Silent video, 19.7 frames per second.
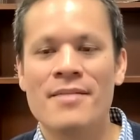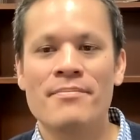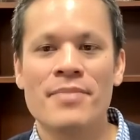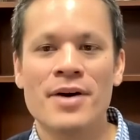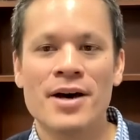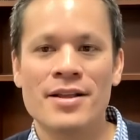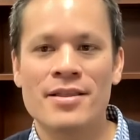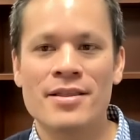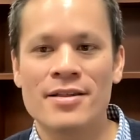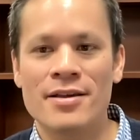
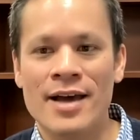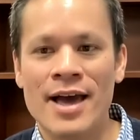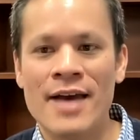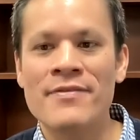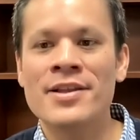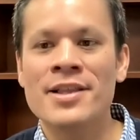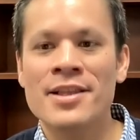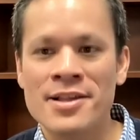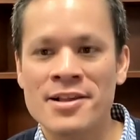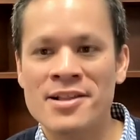But
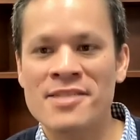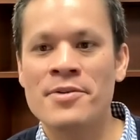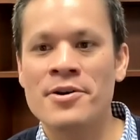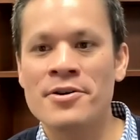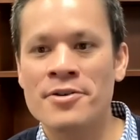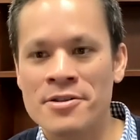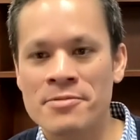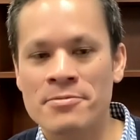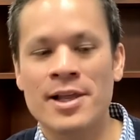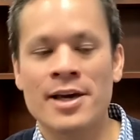having this
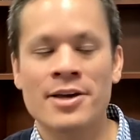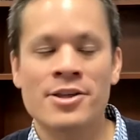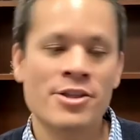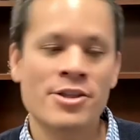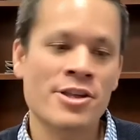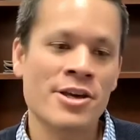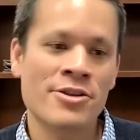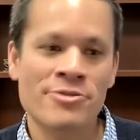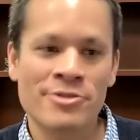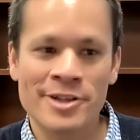experience will actually
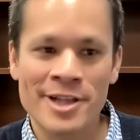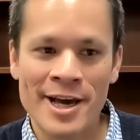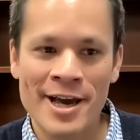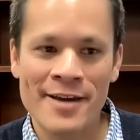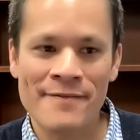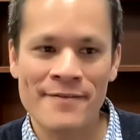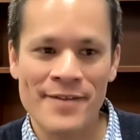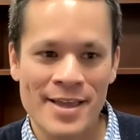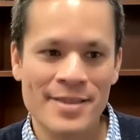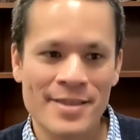change your
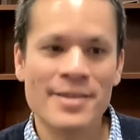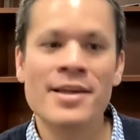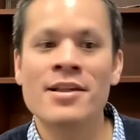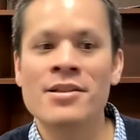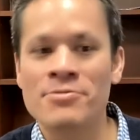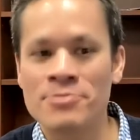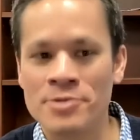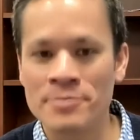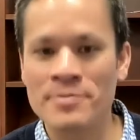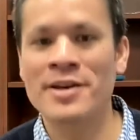life, and
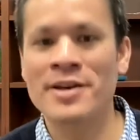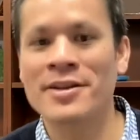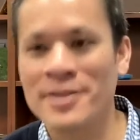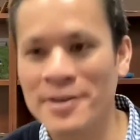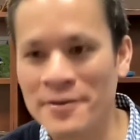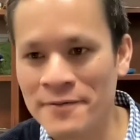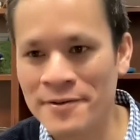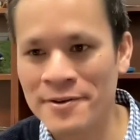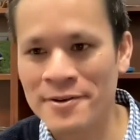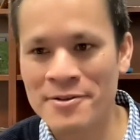this will make a
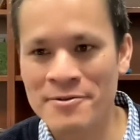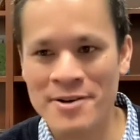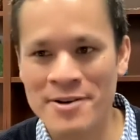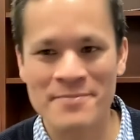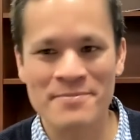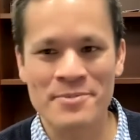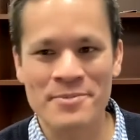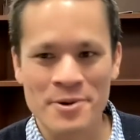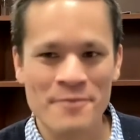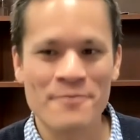difference,
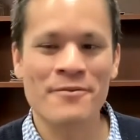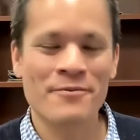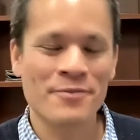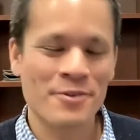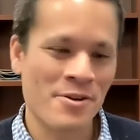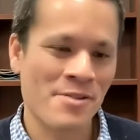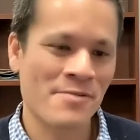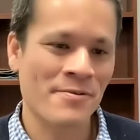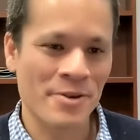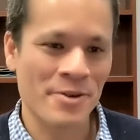right? Both, of
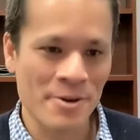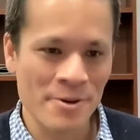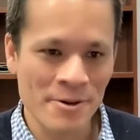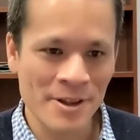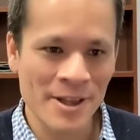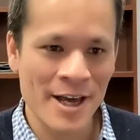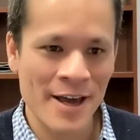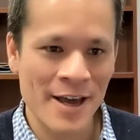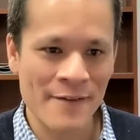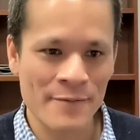course, for your
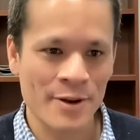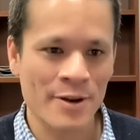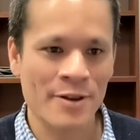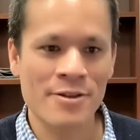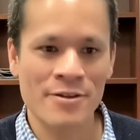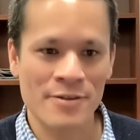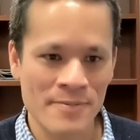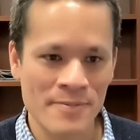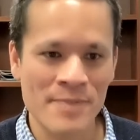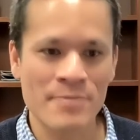own life, but
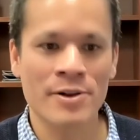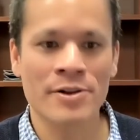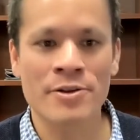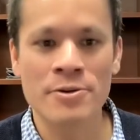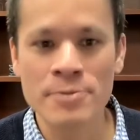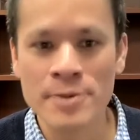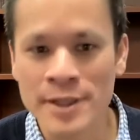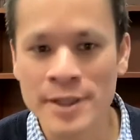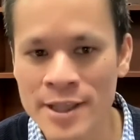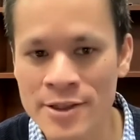also the people
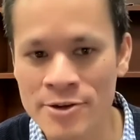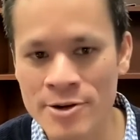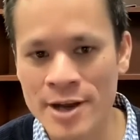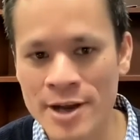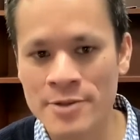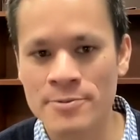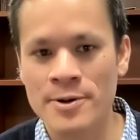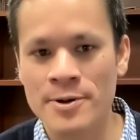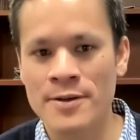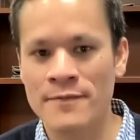you will
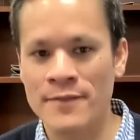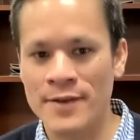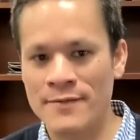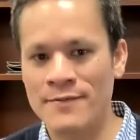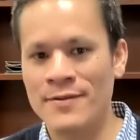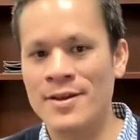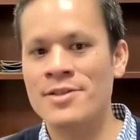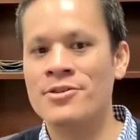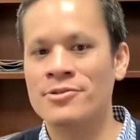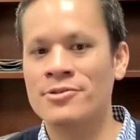interact with, and
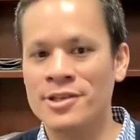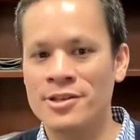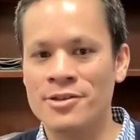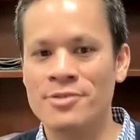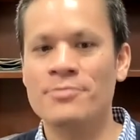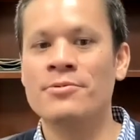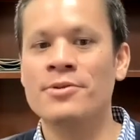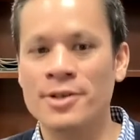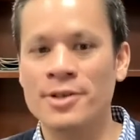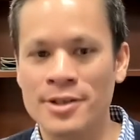eventually
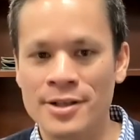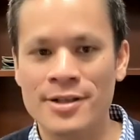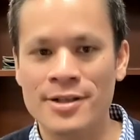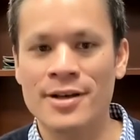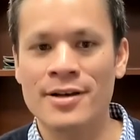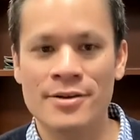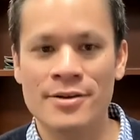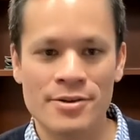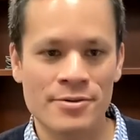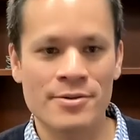you will.
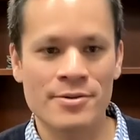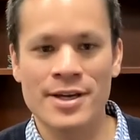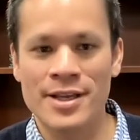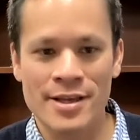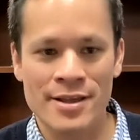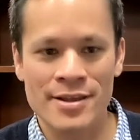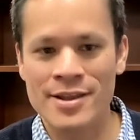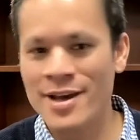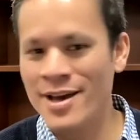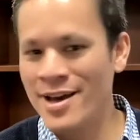It
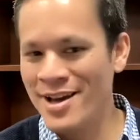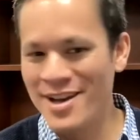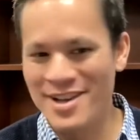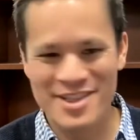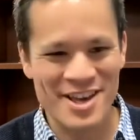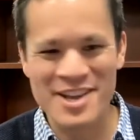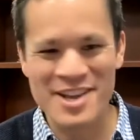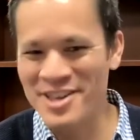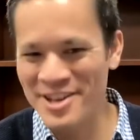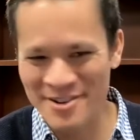is
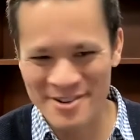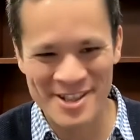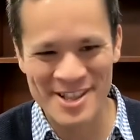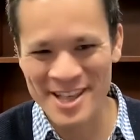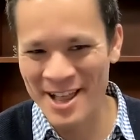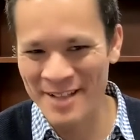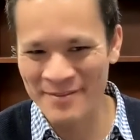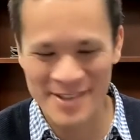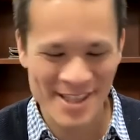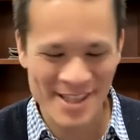changing
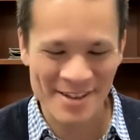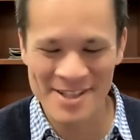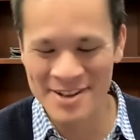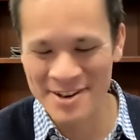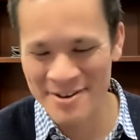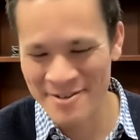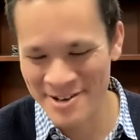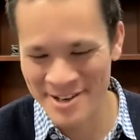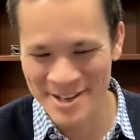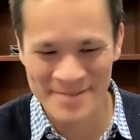yourself. It sounds
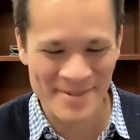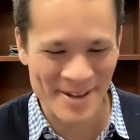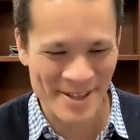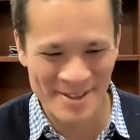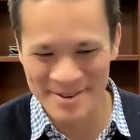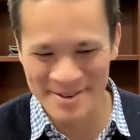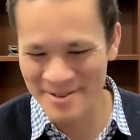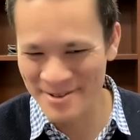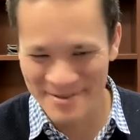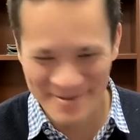corny,
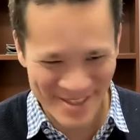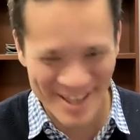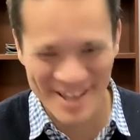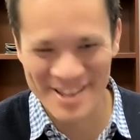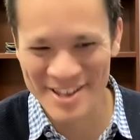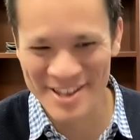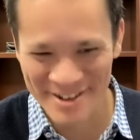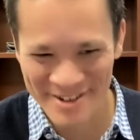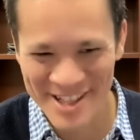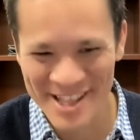but
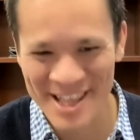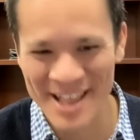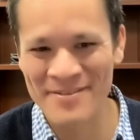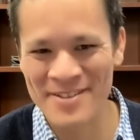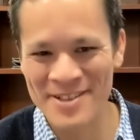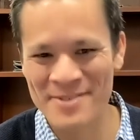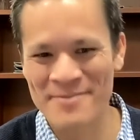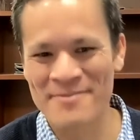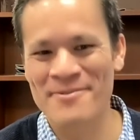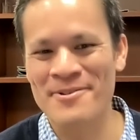changing yourself
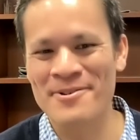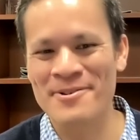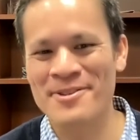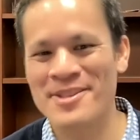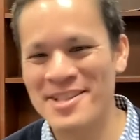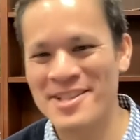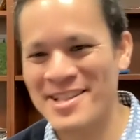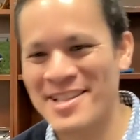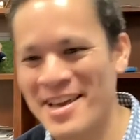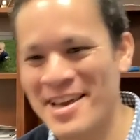is a
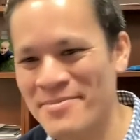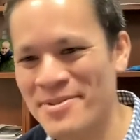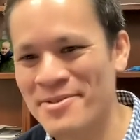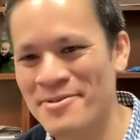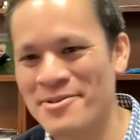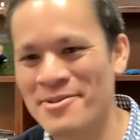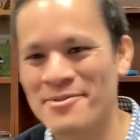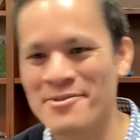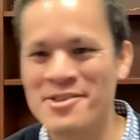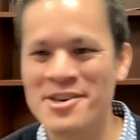first step
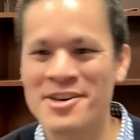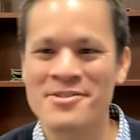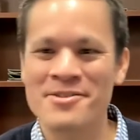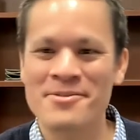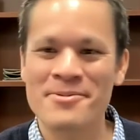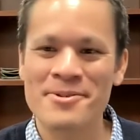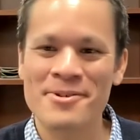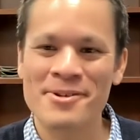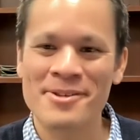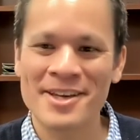to change
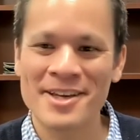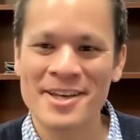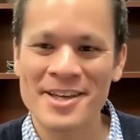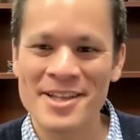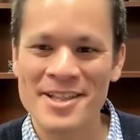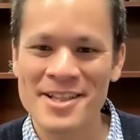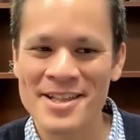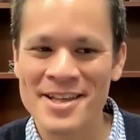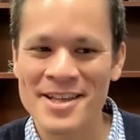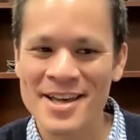the world, I
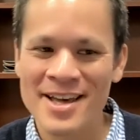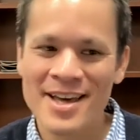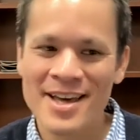guess.